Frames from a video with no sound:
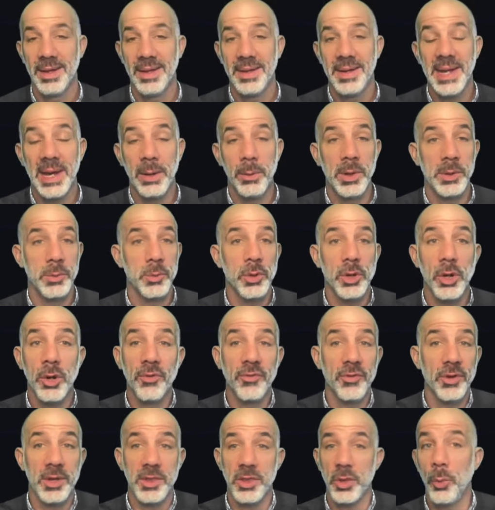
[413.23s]
Now, when we're
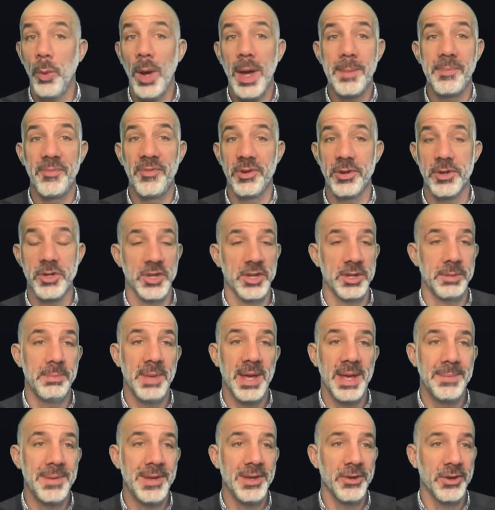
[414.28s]
over on the web version,
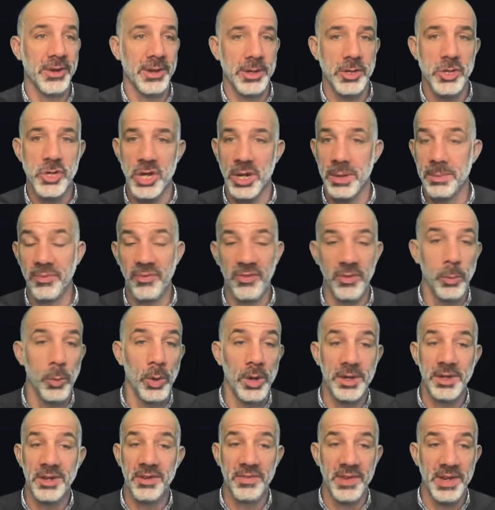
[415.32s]
maybe you're going to jump from
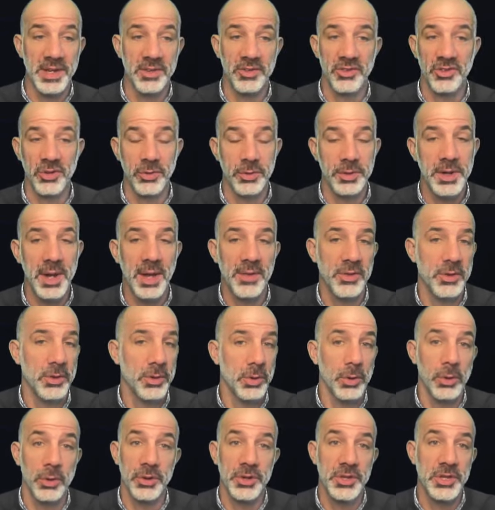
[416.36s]
one device to another,
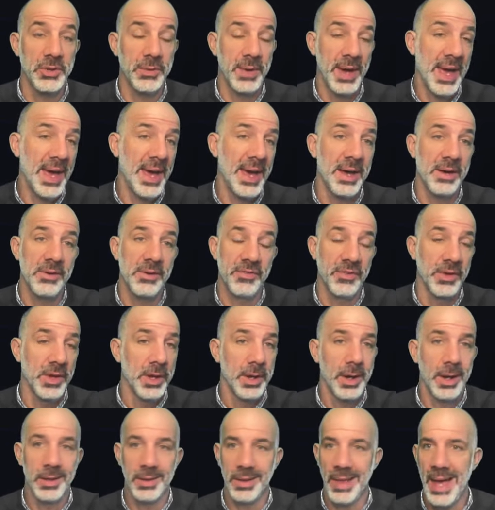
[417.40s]
or you have
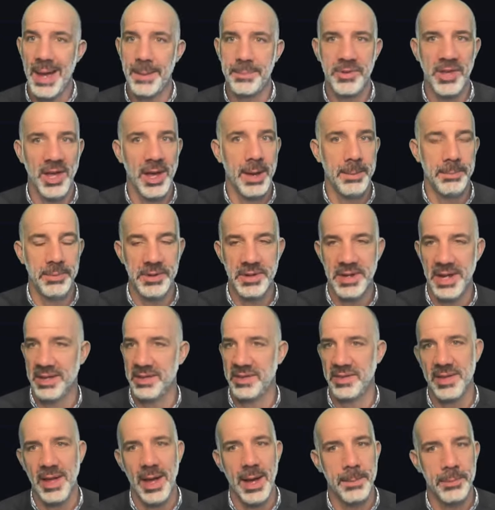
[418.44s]
a laptop, a
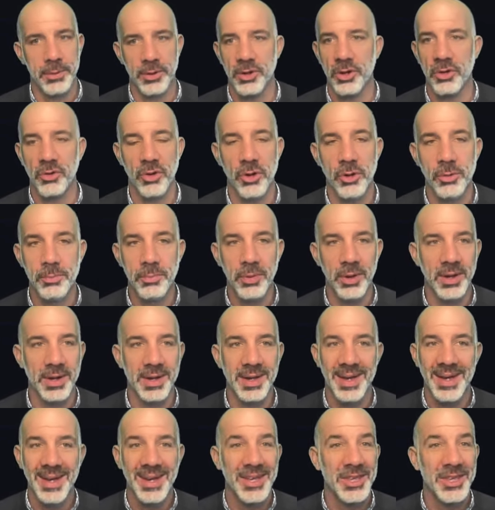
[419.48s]
desktop, or a Chromebook.